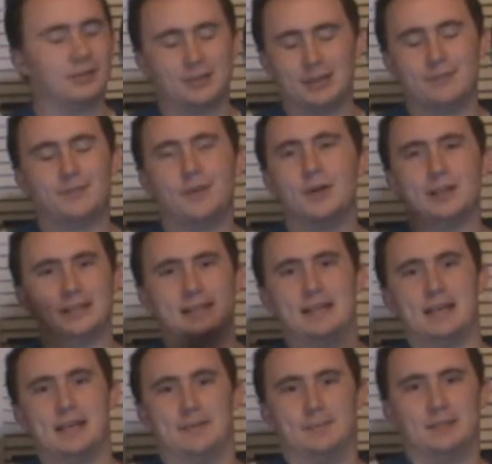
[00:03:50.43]
You've got to
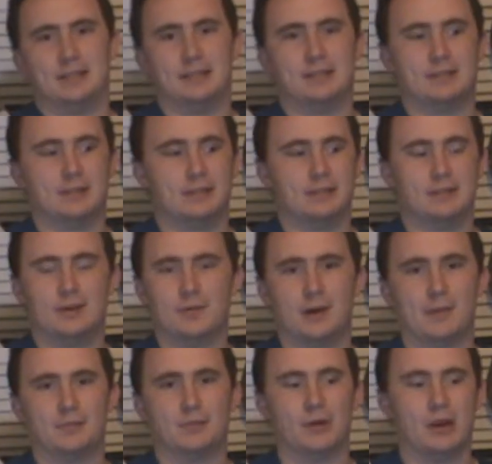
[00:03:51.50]
see it to know what
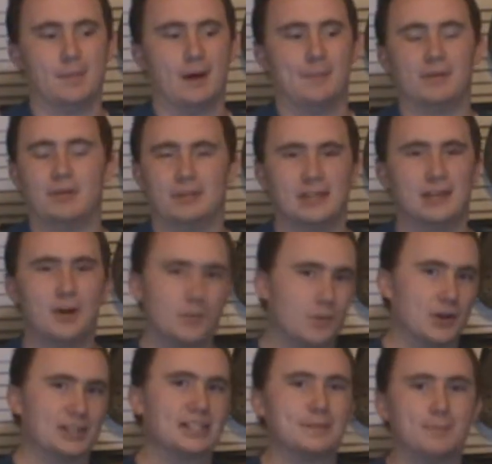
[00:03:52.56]
I'm talking about, because I don't
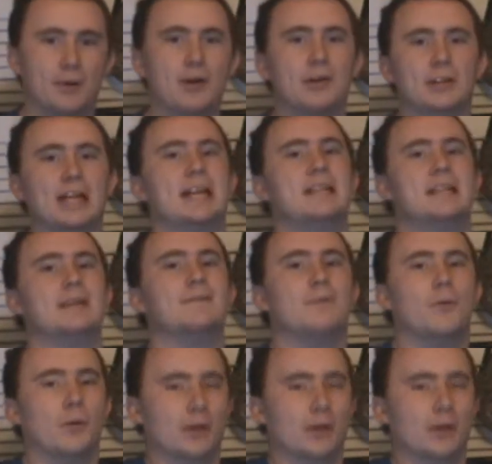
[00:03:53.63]
want to spoil anything